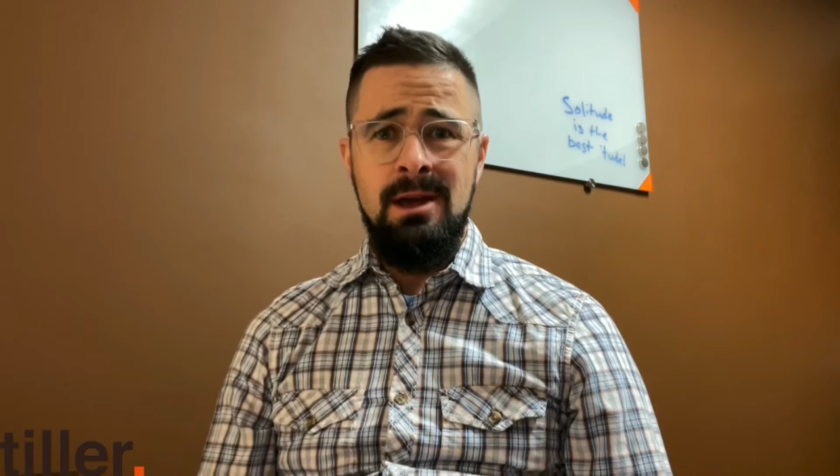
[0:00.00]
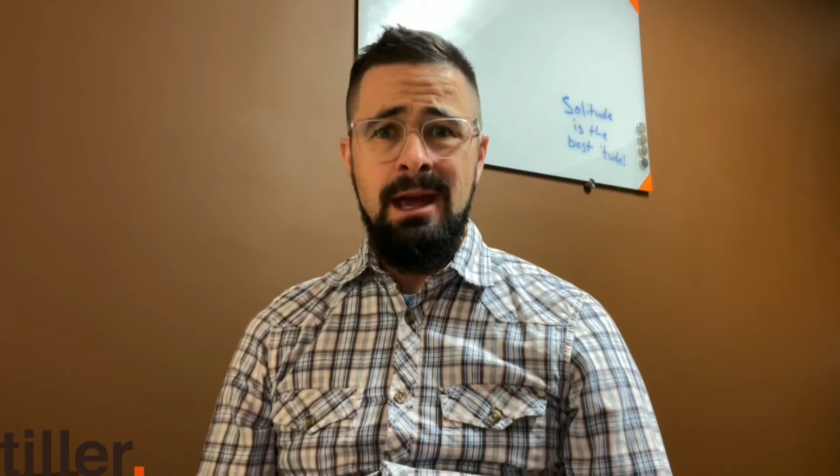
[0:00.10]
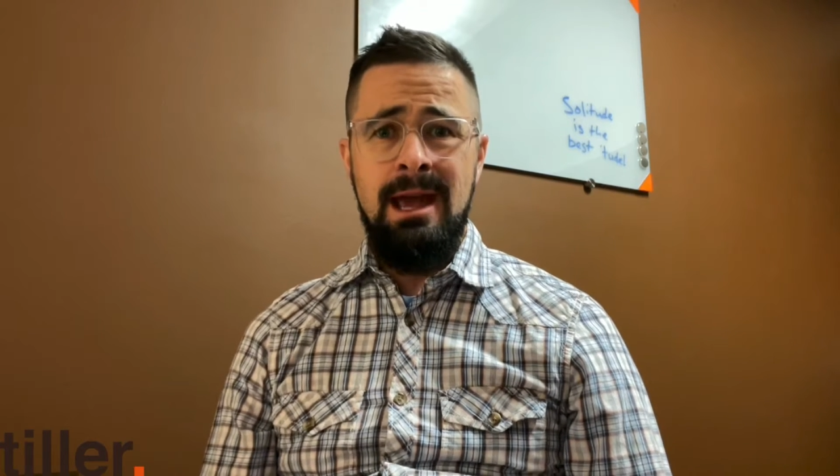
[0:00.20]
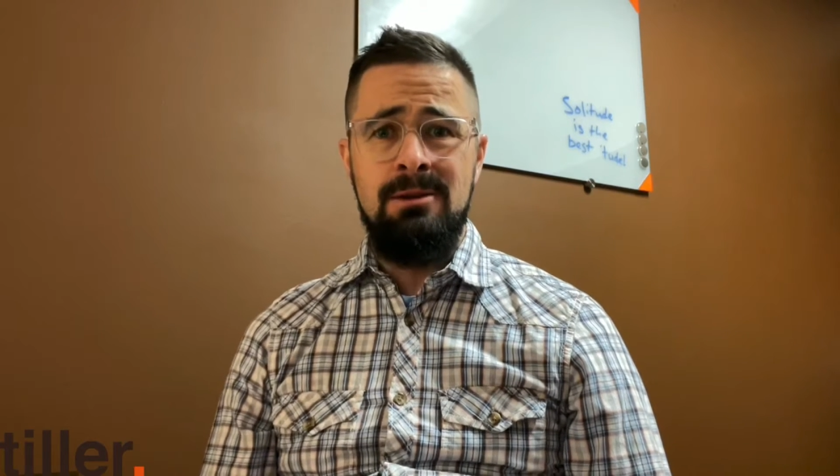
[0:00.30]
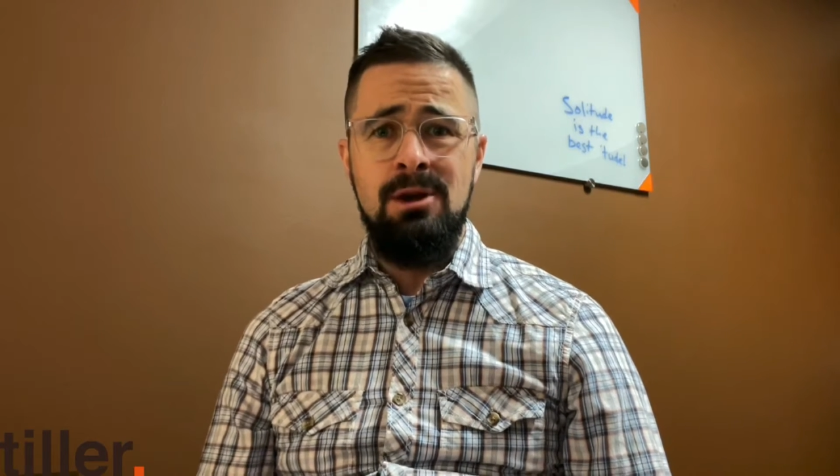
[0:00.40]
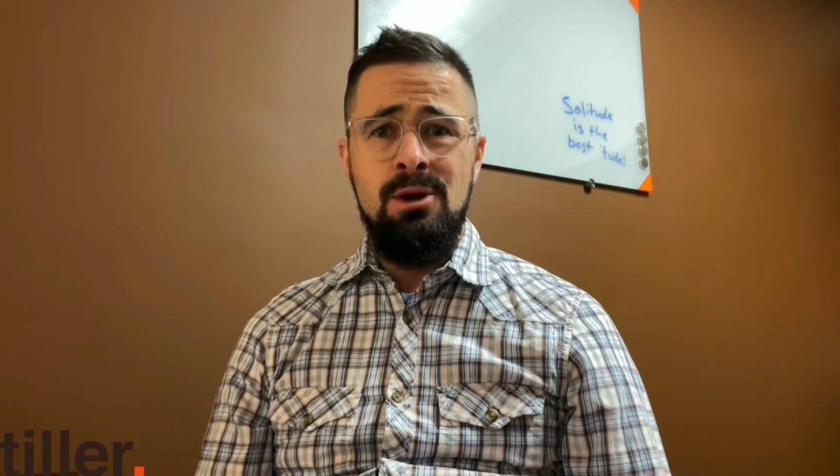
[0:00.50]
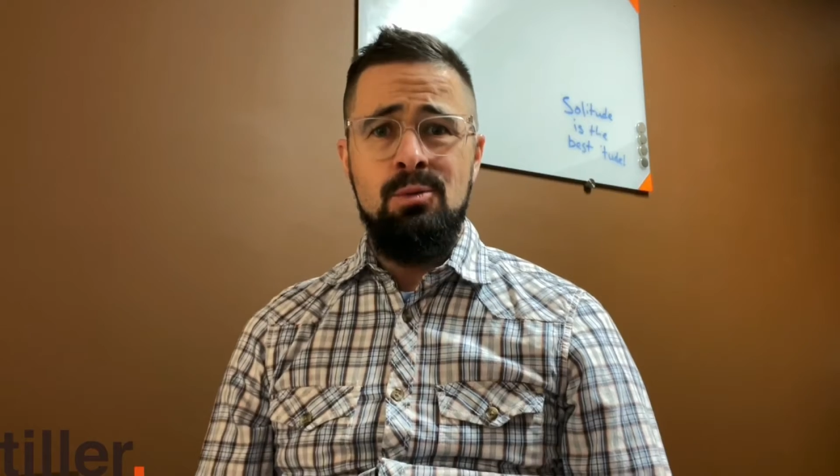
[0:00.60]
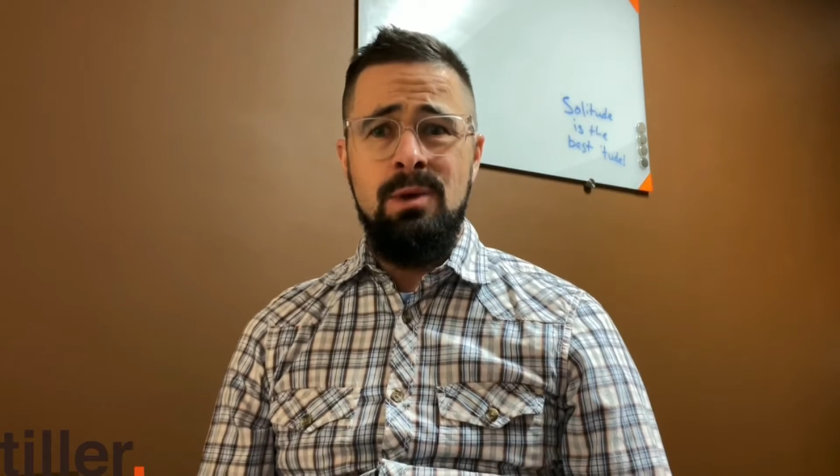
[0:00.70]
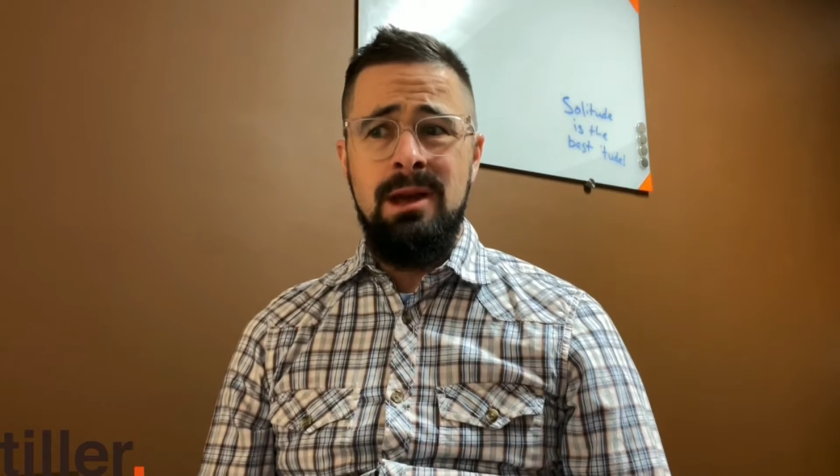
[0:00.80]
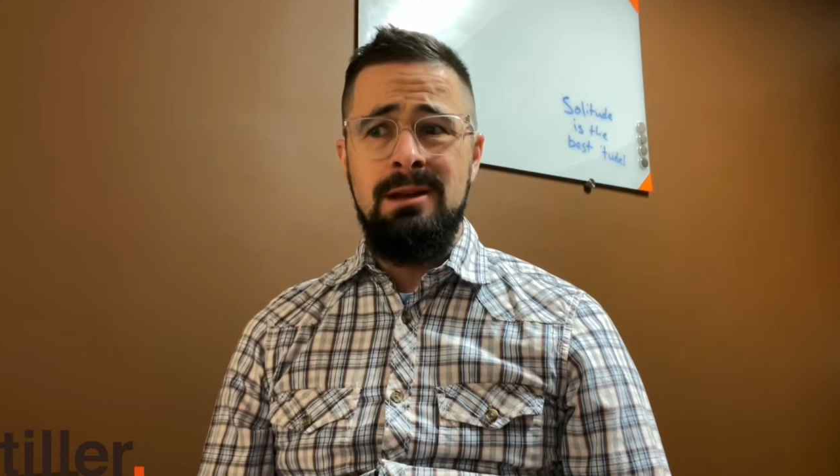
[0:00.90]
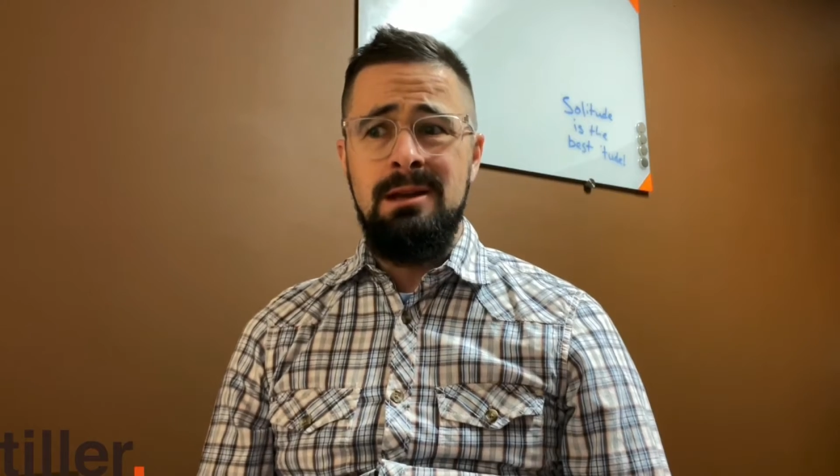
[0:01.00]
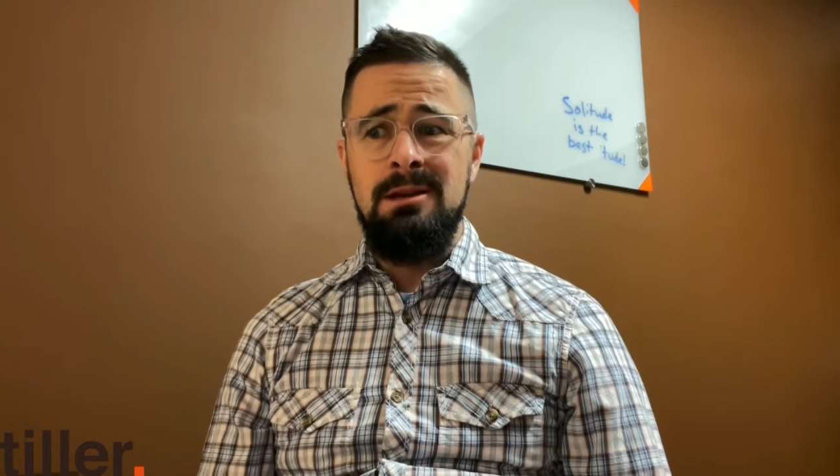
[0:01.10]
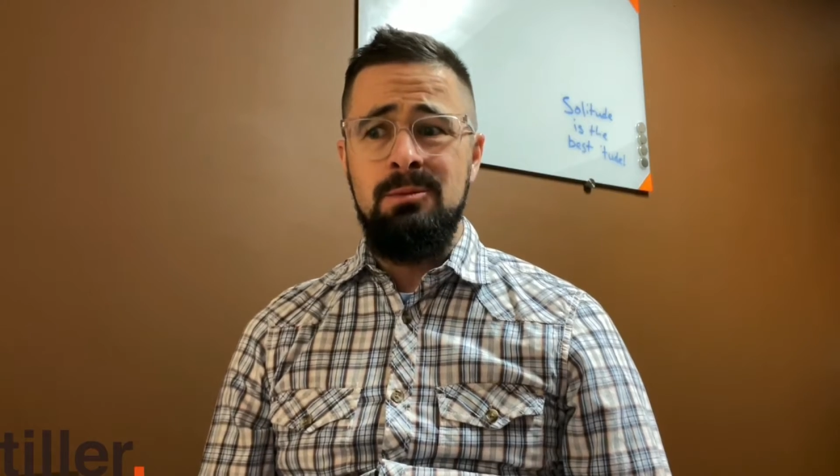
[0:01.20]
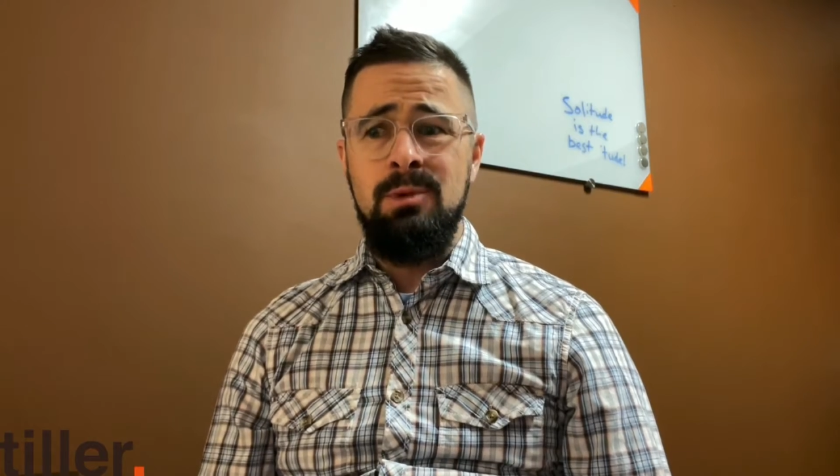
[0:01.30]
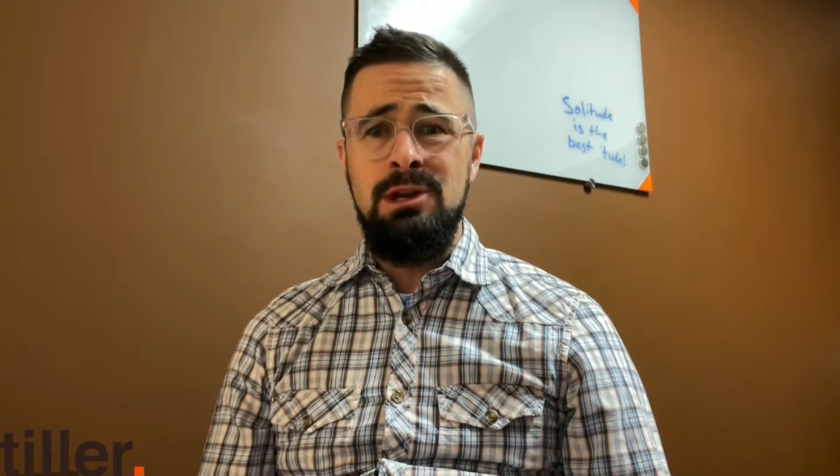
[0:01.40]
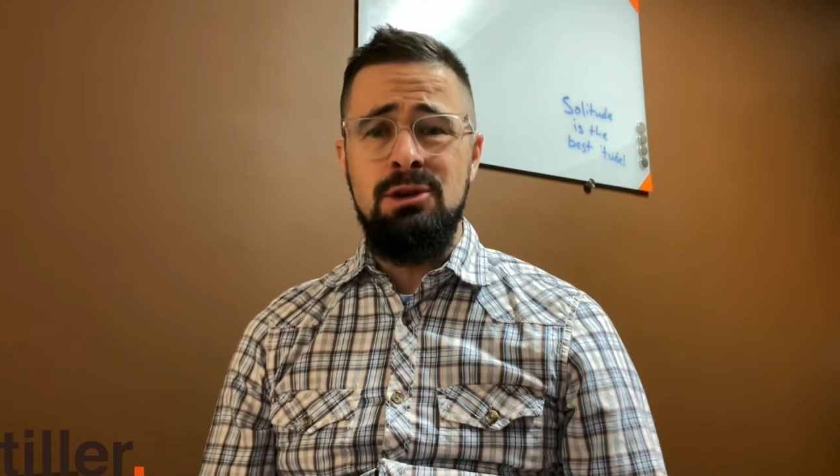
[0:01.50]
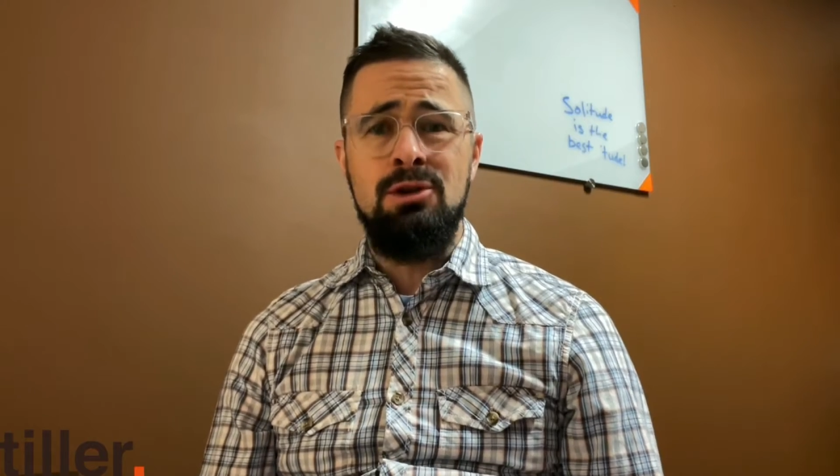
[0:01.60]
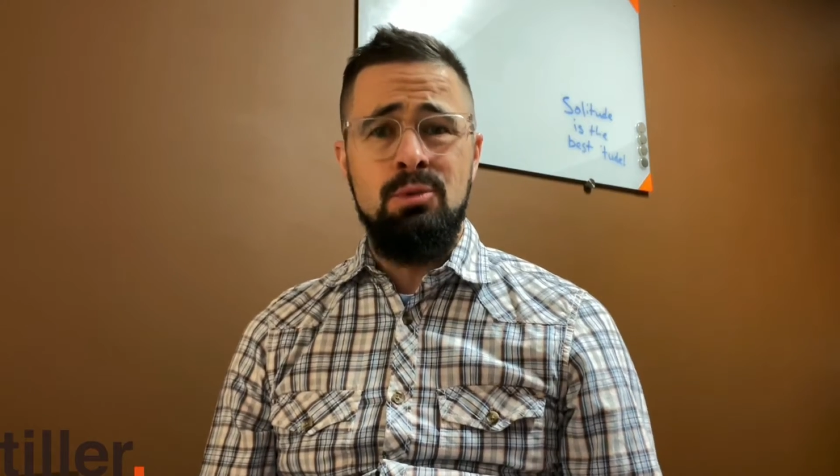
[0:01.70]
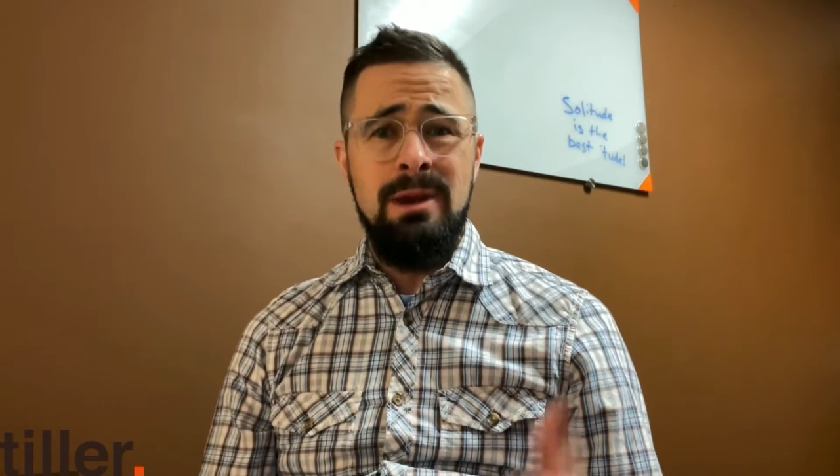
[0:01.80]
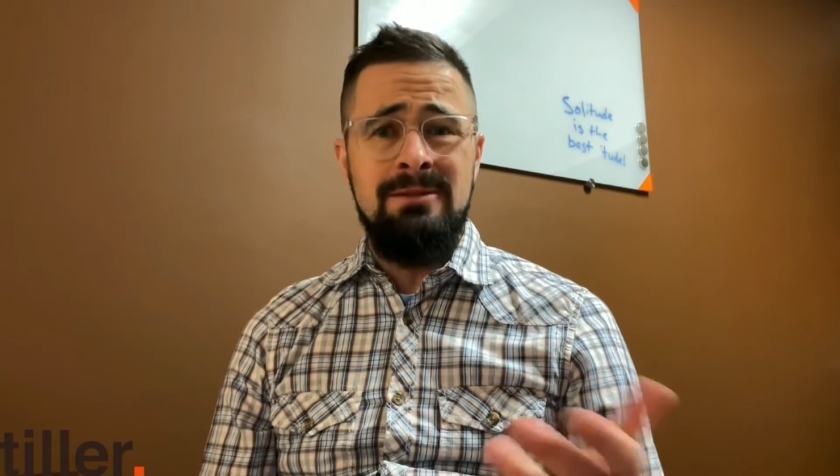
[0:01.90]
And when you're
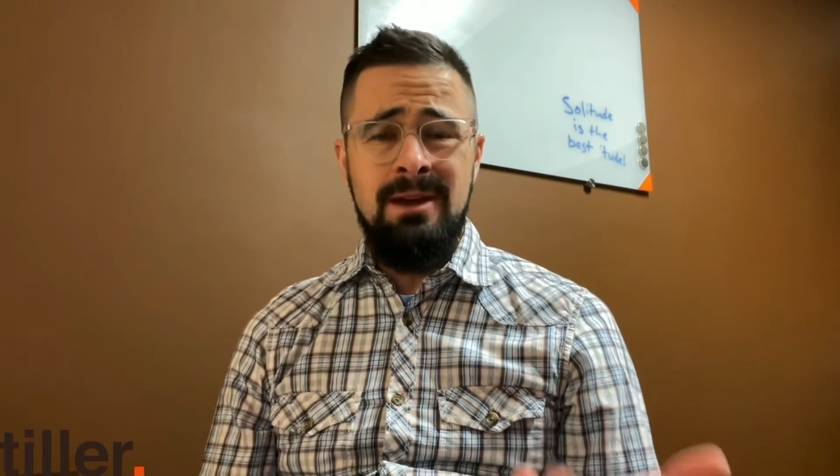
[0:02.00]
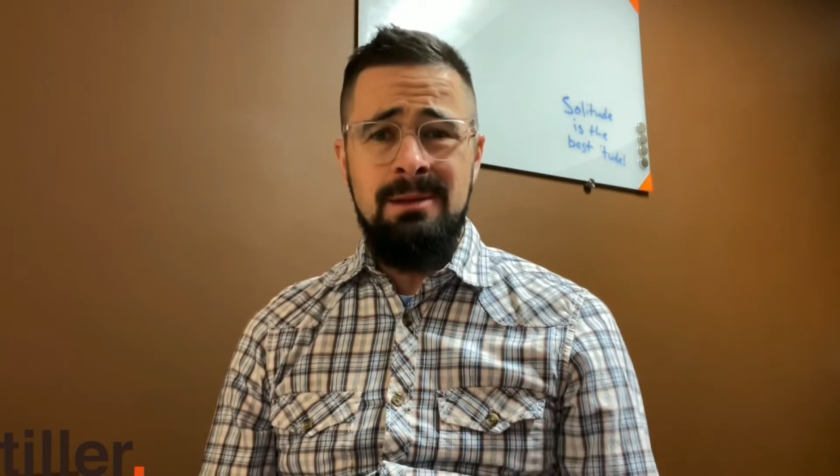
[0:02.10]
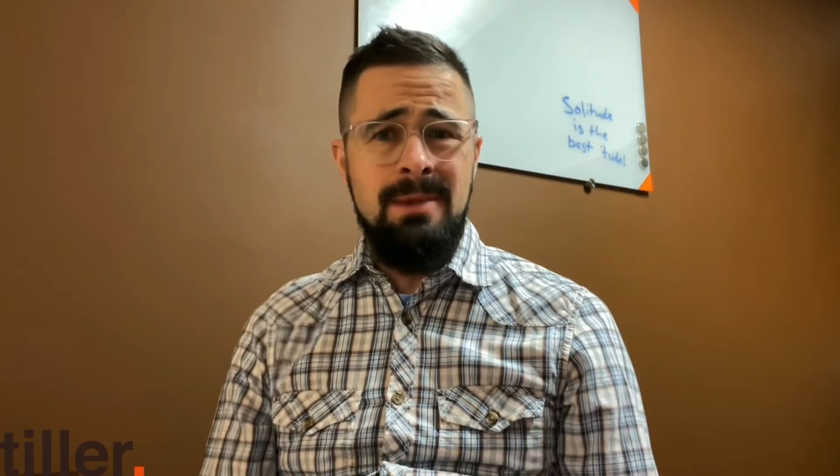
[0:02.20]
grieving,